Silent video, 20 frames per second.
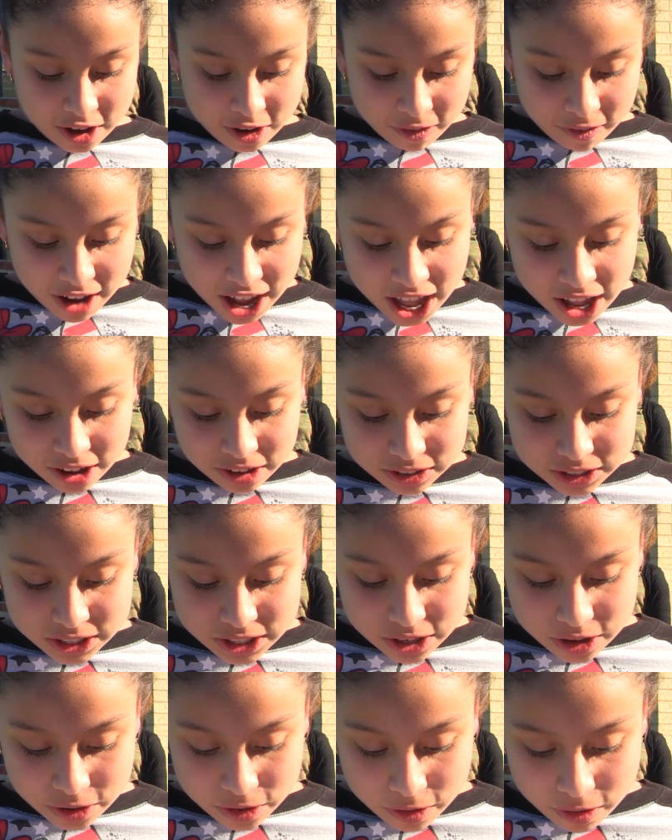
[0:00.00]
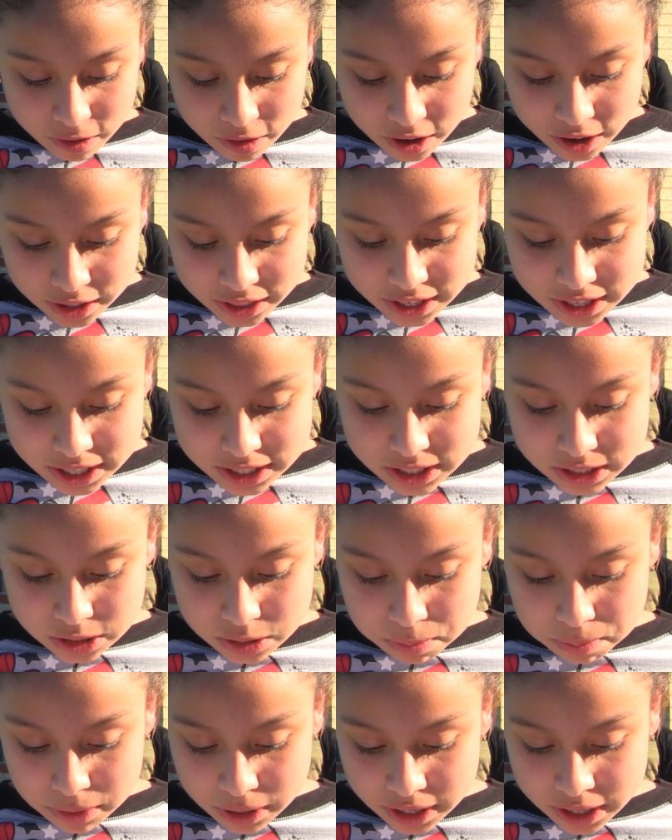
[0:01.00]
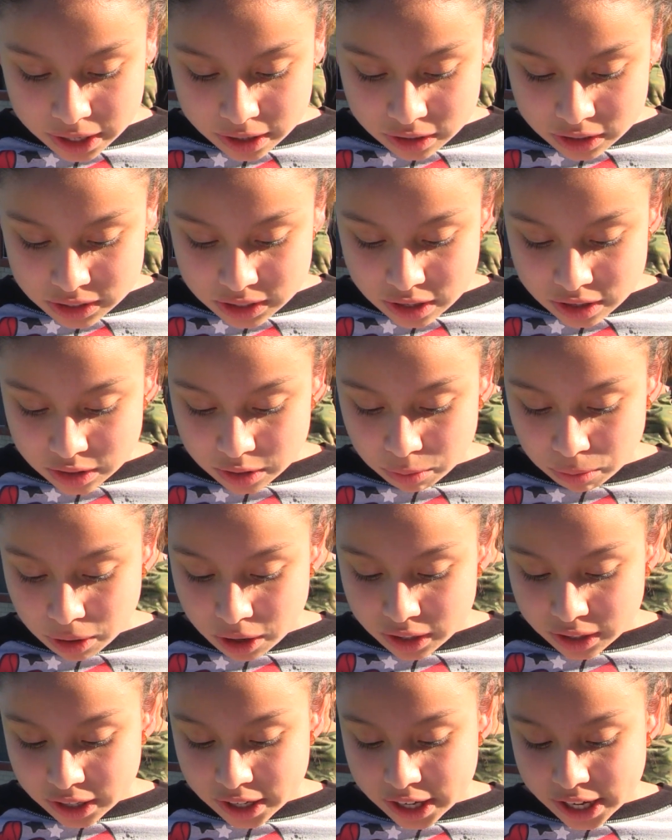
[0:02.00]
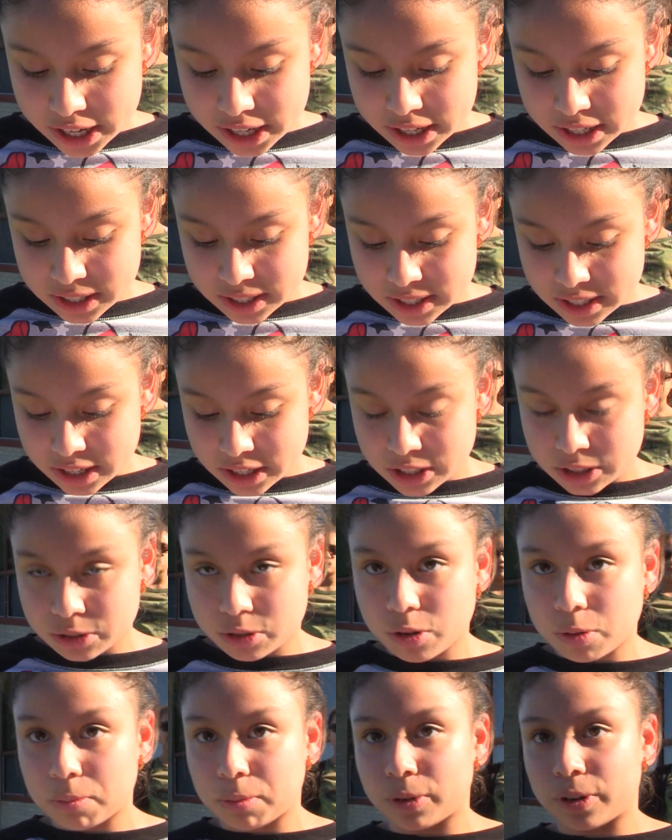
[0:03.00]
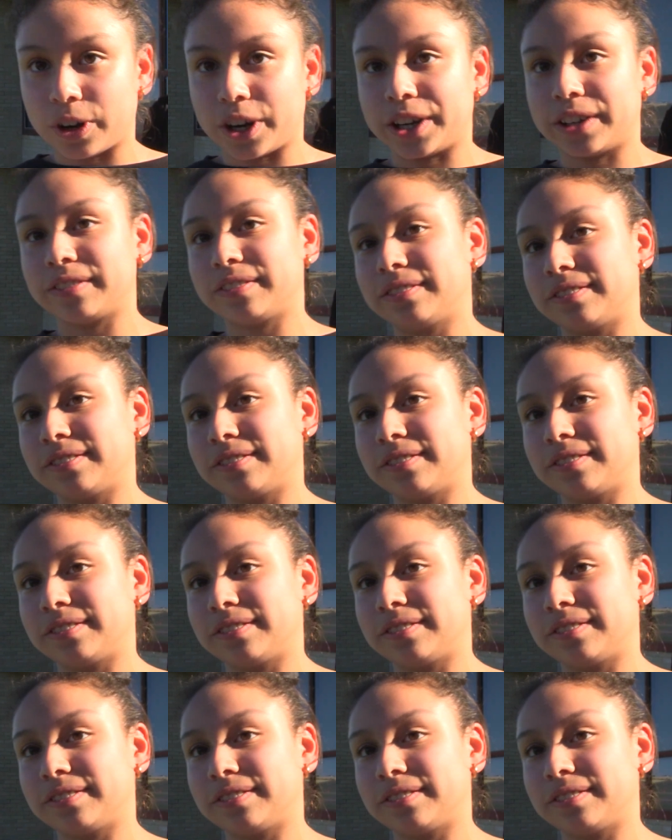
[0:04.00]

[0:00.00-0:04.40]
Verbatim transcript: Wow, so who are these superheroes on the Waller ISD school board?